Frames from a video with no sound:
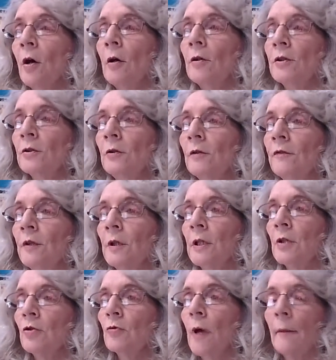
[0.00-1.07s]
also, if you
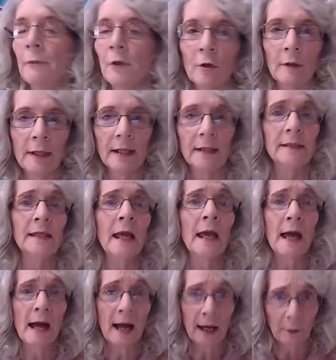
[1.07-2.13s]
can drop their links.
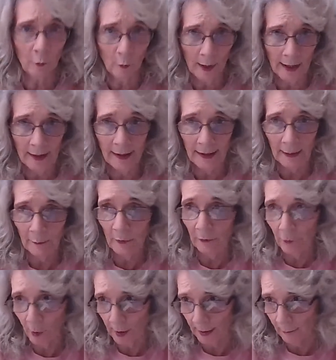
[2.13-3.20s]
I went in
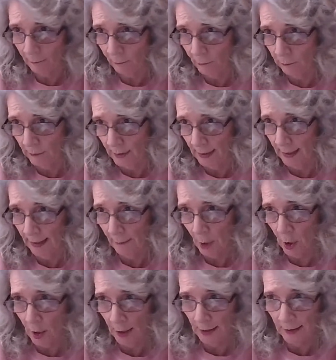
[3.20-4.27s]
before I came
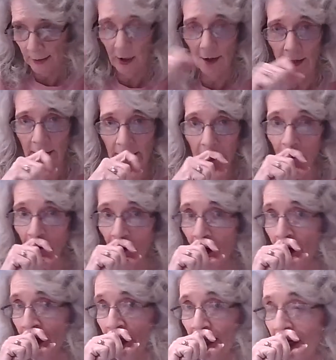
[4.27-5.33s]
on and saw that they were
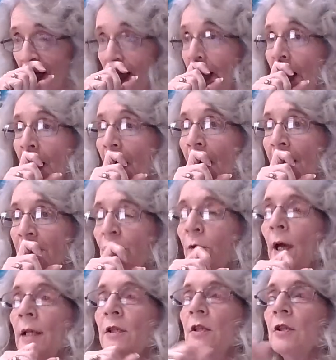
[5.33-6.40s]
on, and I
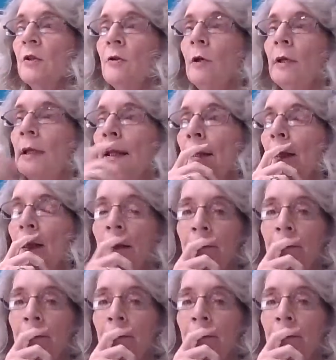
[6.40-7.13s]
tried to do it, and